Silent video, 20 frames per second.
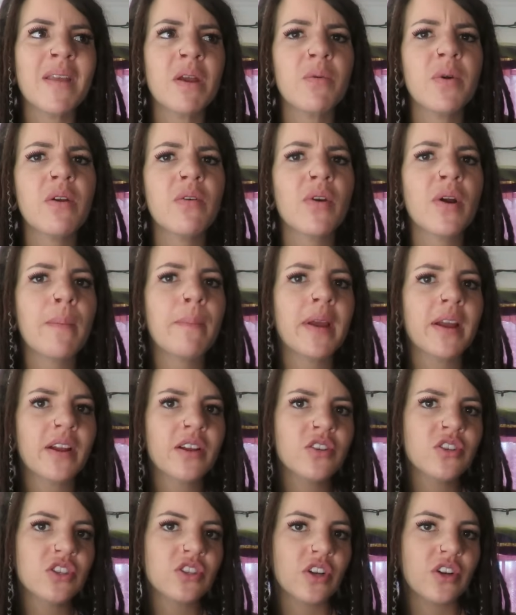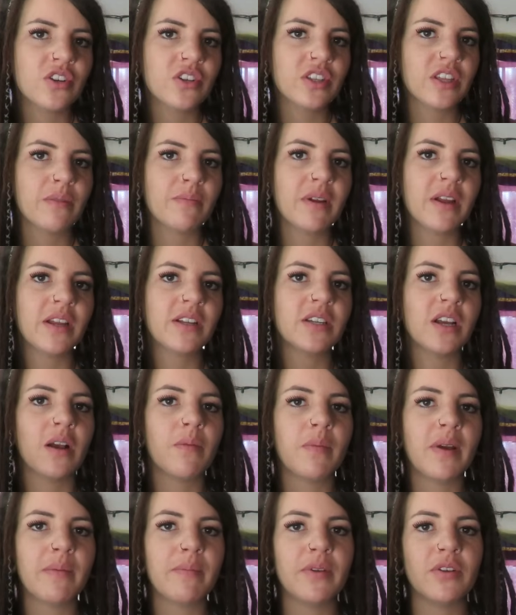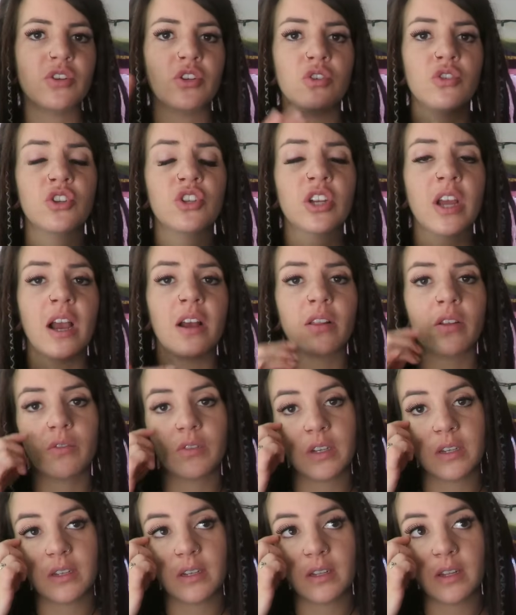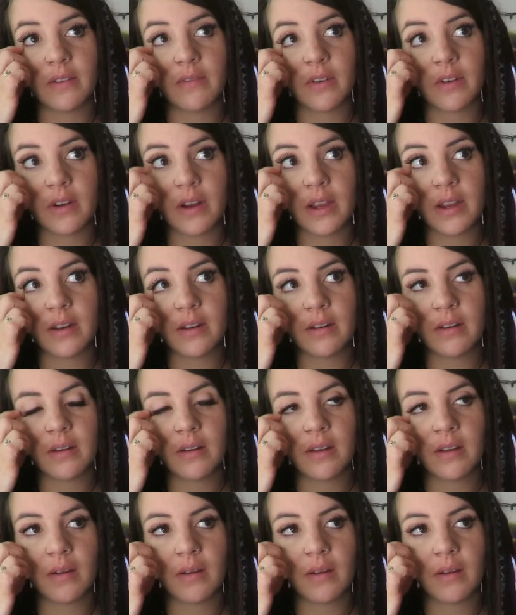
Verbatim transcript: We were a bit concerned that my tub might be too shallow to deliver in,